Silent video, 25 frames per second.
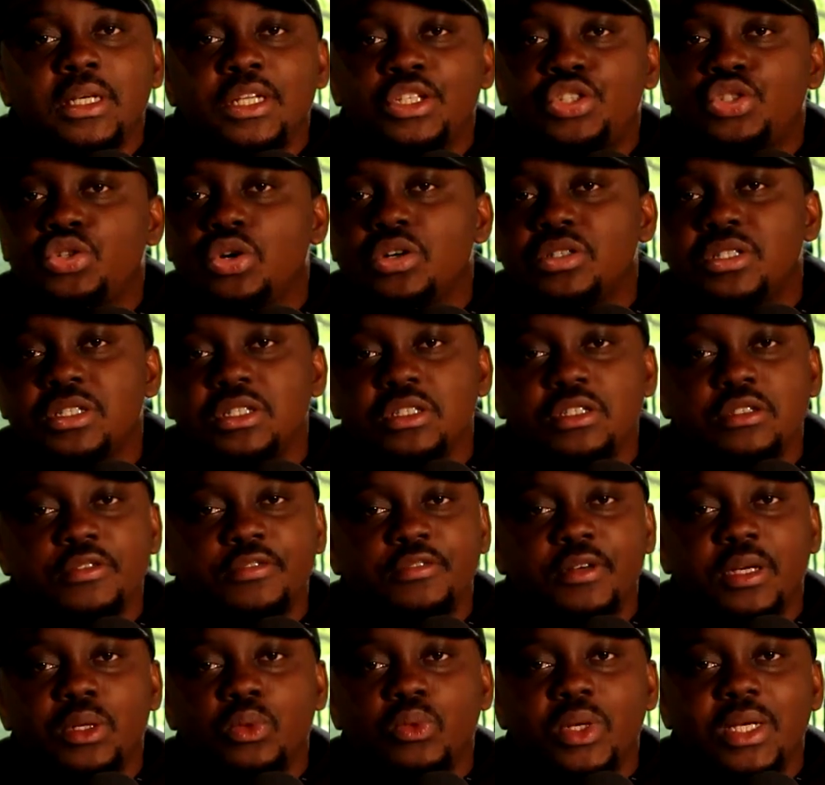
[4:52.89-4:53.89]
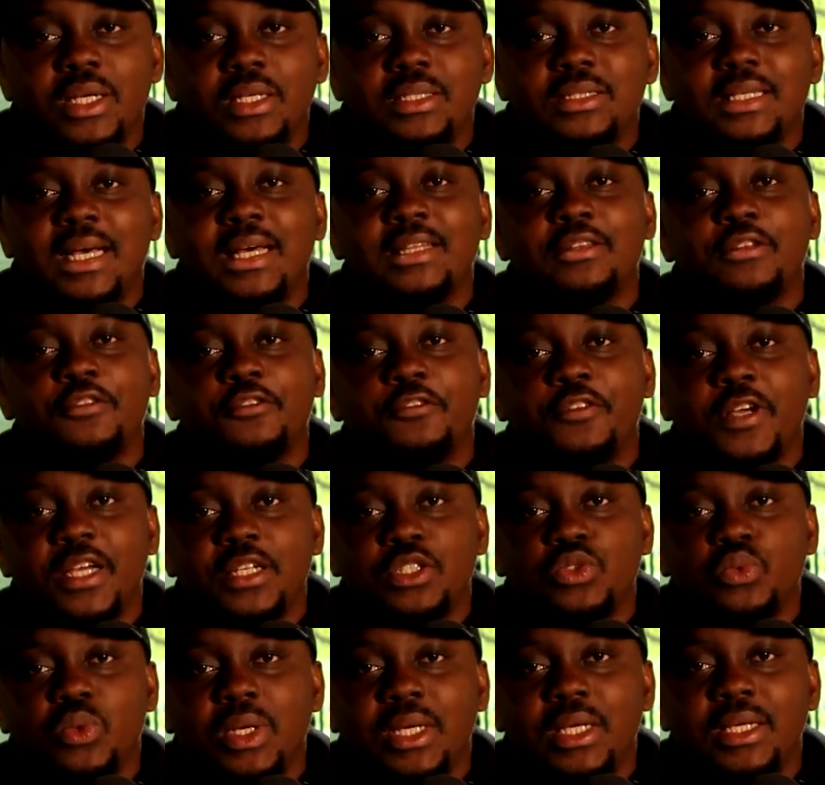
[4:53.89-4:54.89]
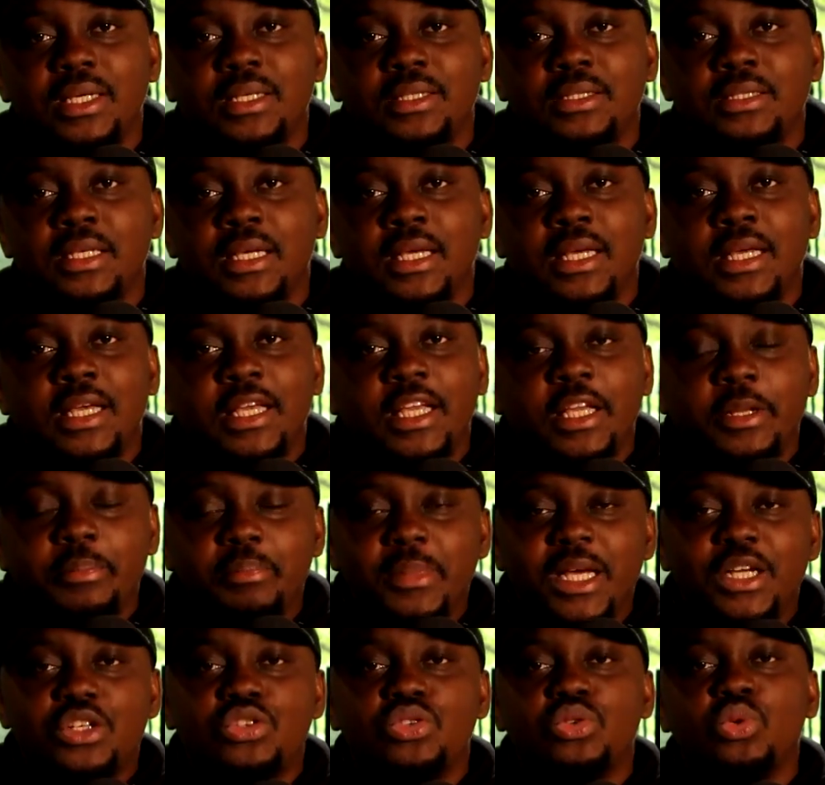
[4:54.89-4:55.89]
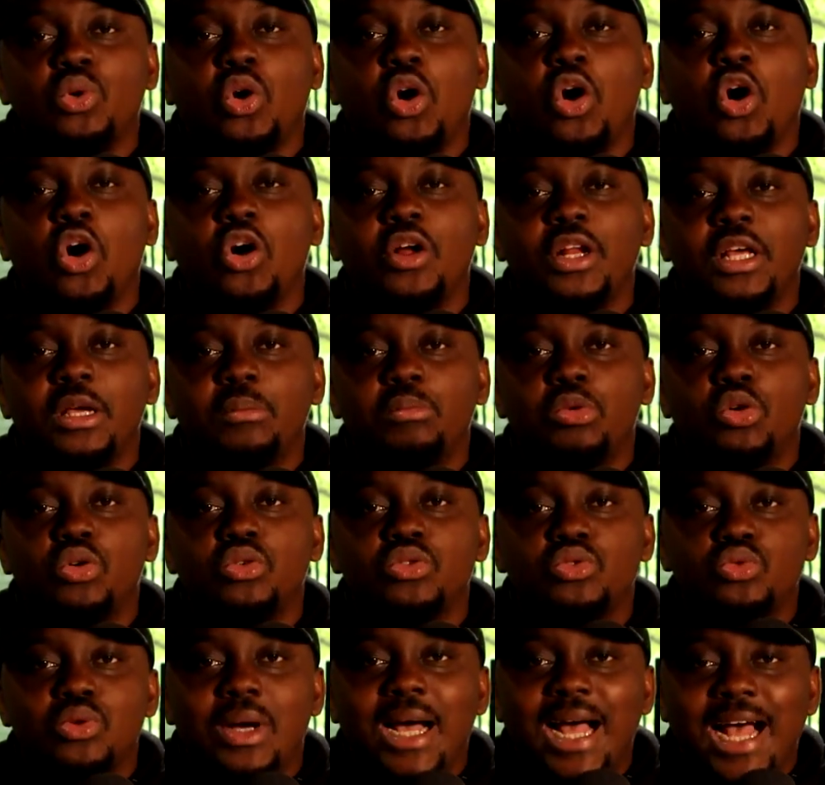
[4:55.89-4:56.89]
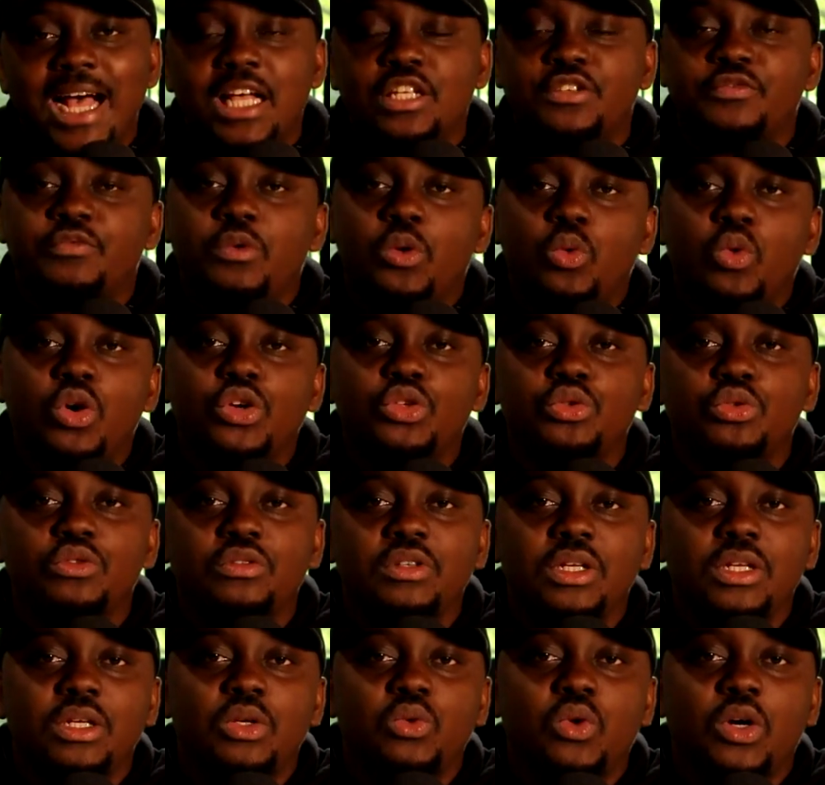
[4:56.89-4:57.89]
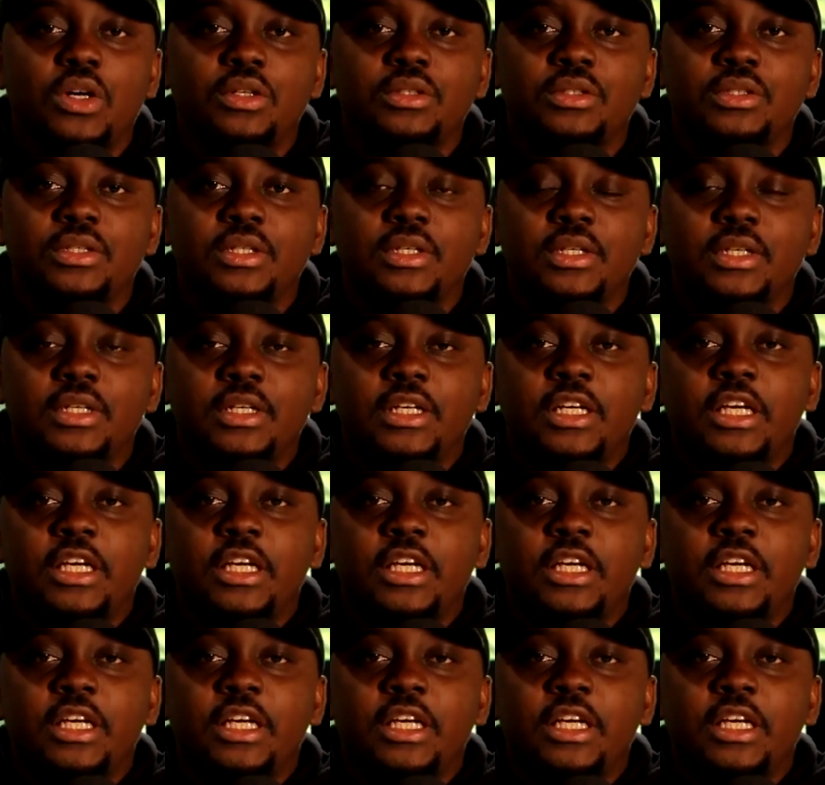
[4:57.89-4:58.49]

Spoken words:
It shows in different ways. And the first way is it makes you unable to ask for what you really want.